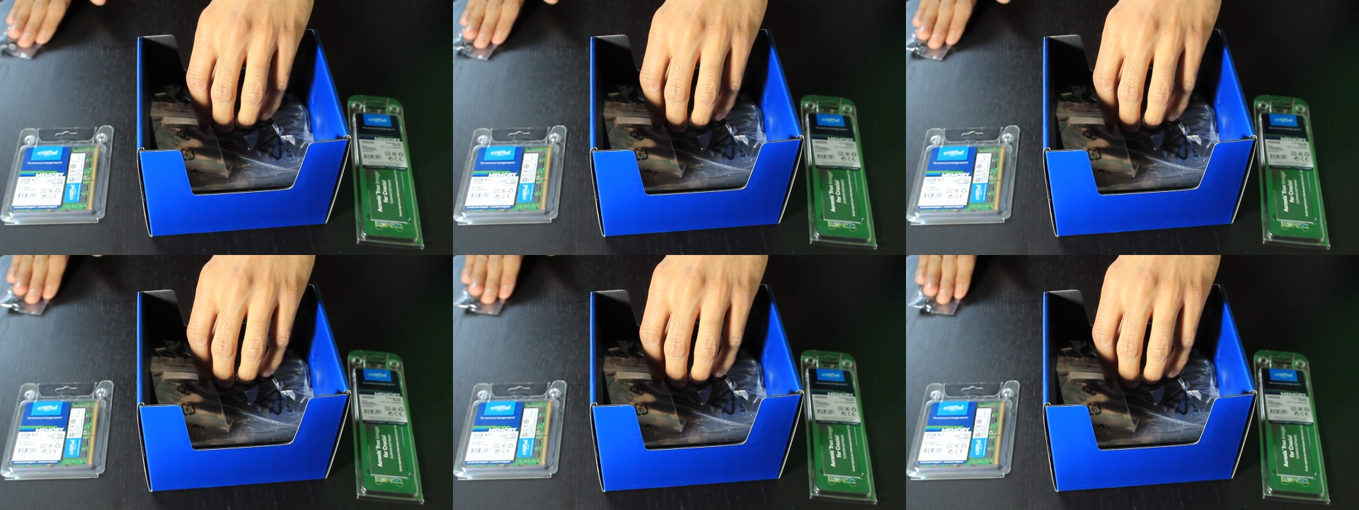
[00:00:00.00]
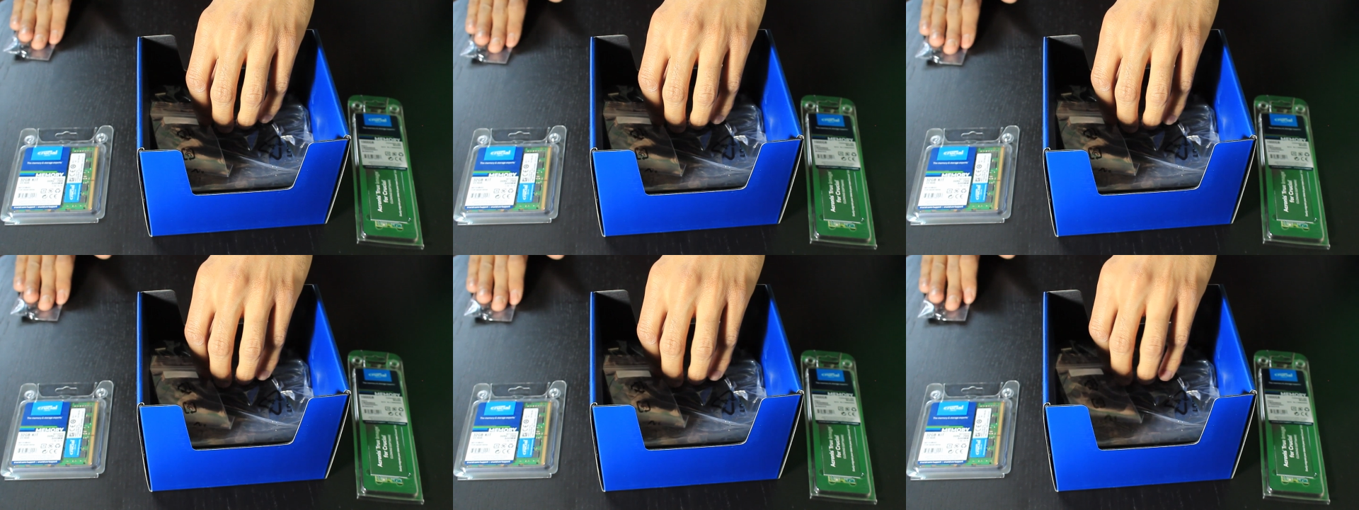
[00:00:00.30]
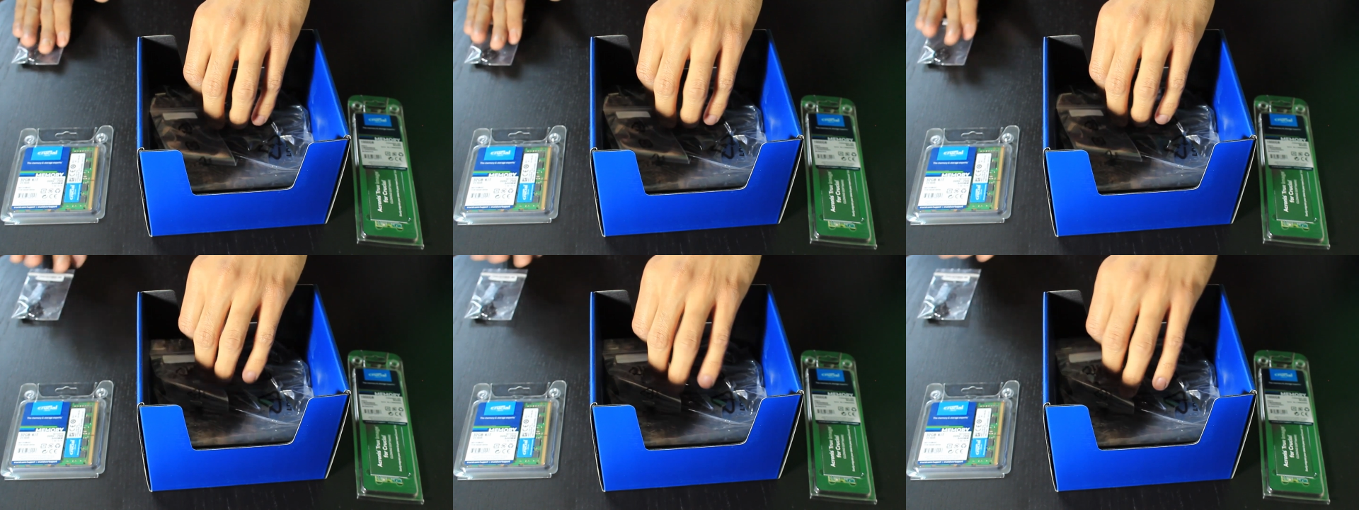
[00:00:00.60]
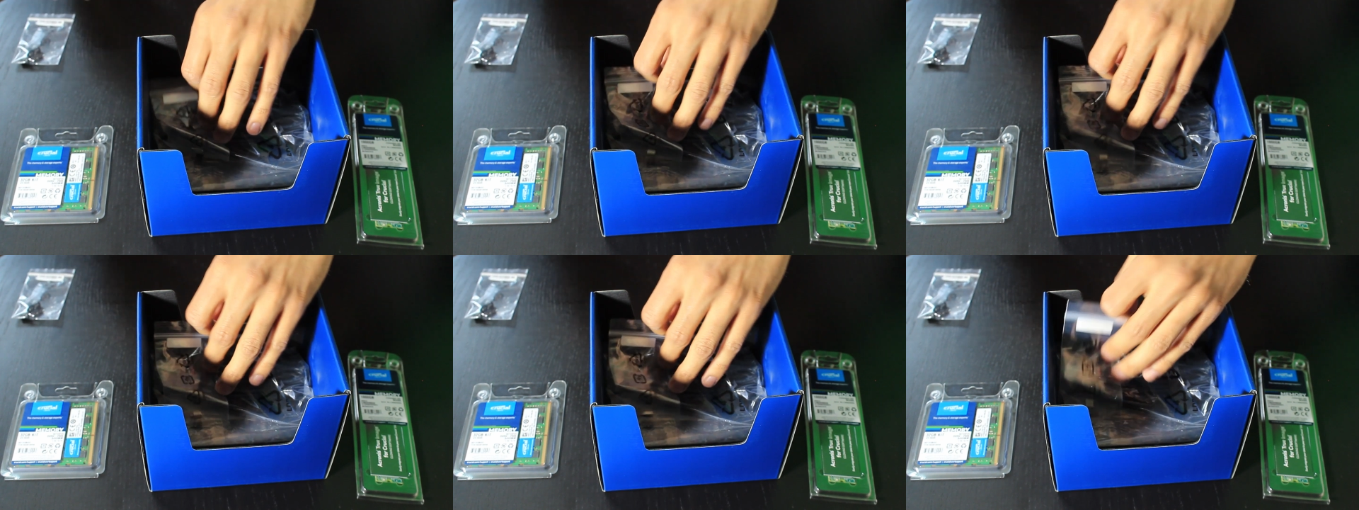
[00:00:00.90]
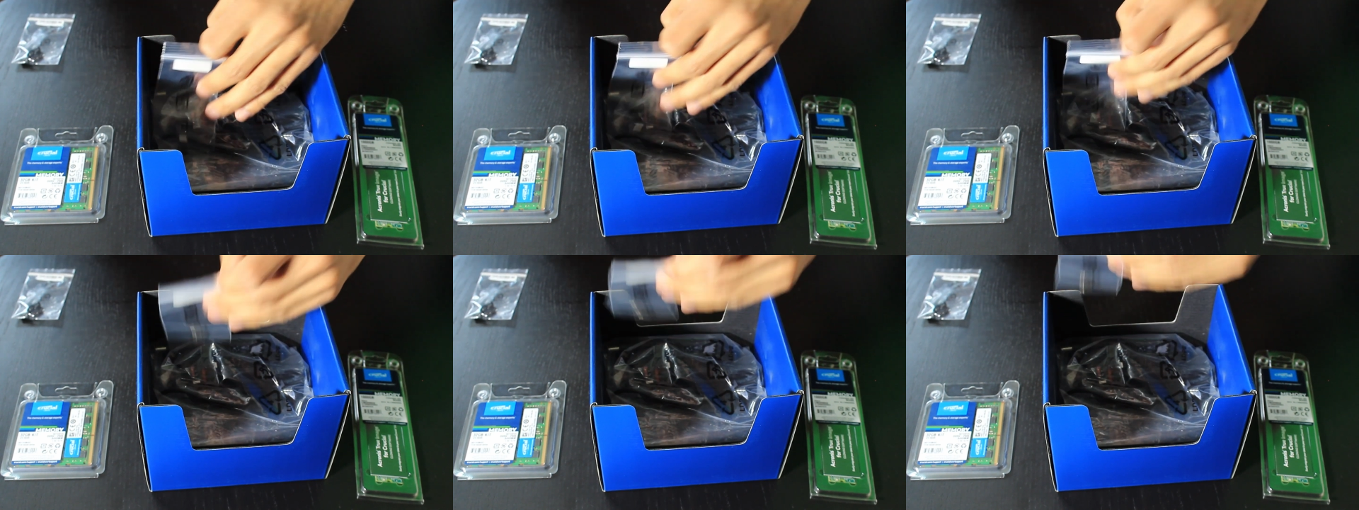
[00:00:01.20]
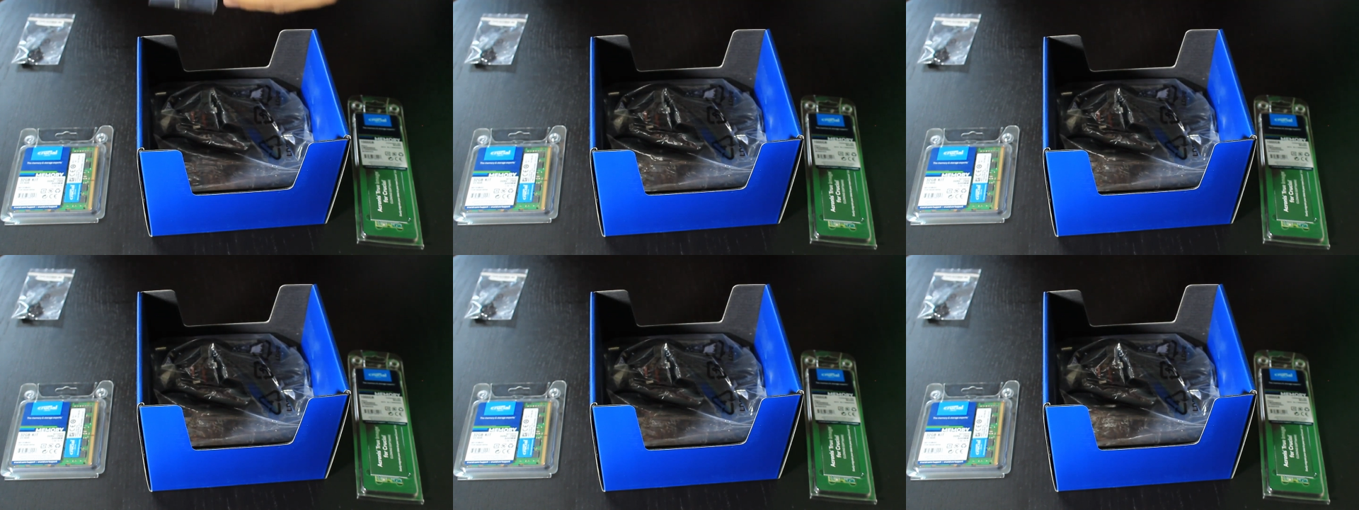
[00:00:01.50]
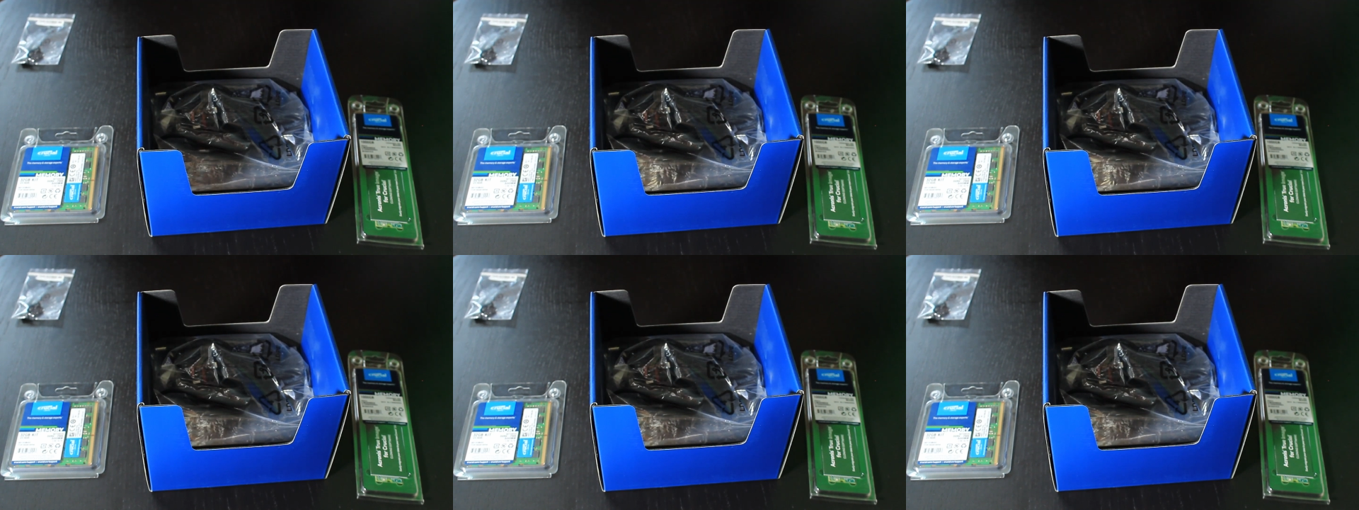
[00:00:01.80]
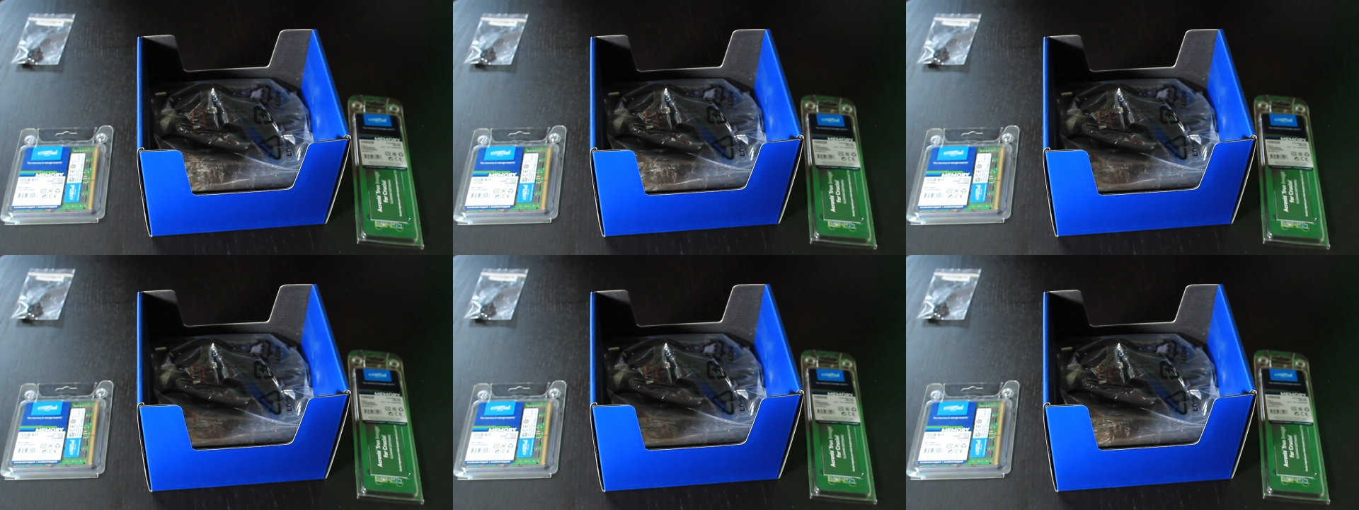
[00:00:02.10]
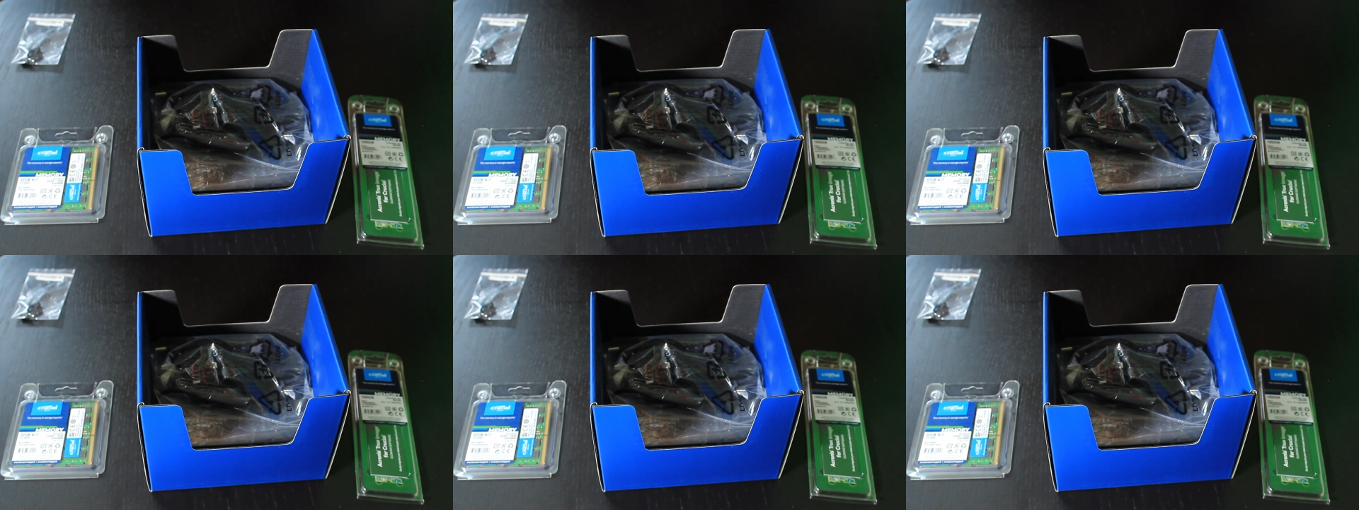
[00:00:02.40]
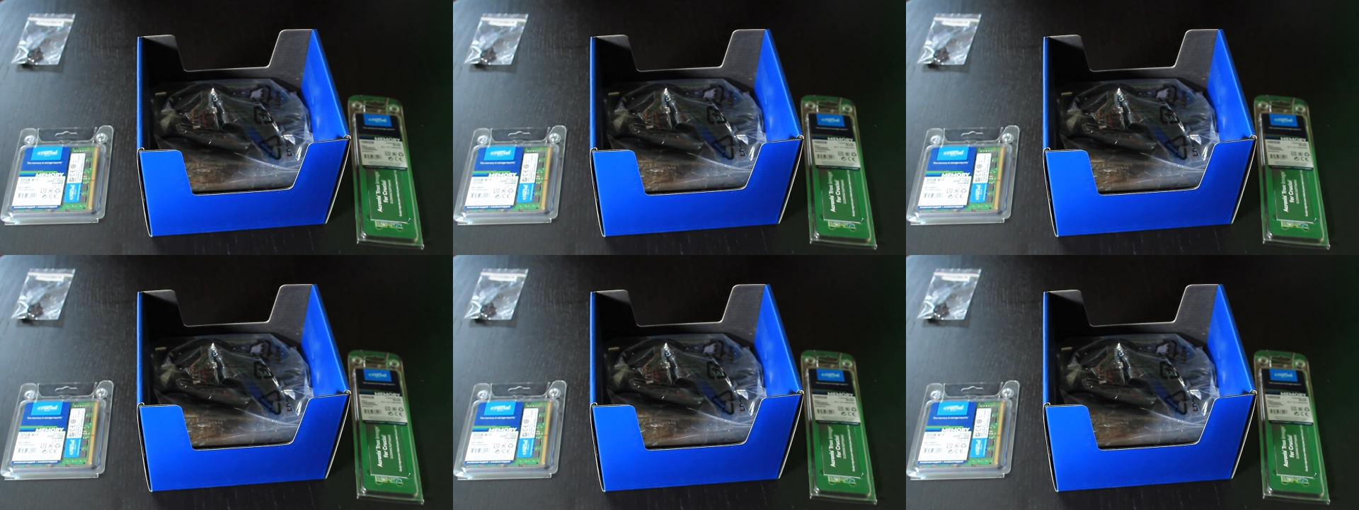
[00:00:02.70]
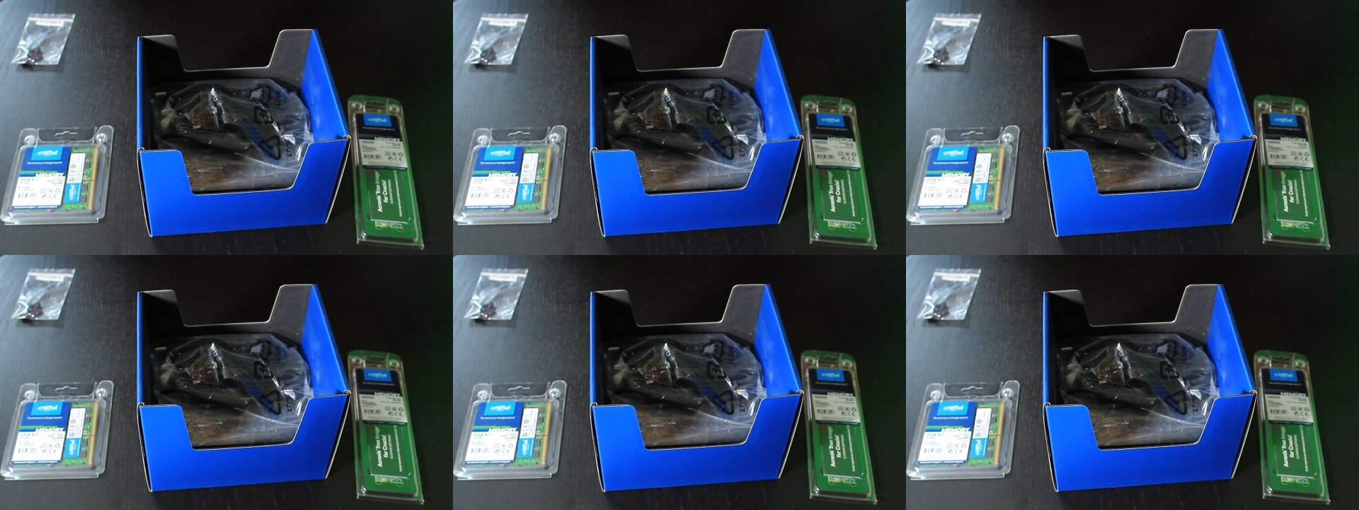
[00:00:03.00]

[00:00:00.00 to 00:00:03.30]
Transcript: No face is visible, so there are no lips to read.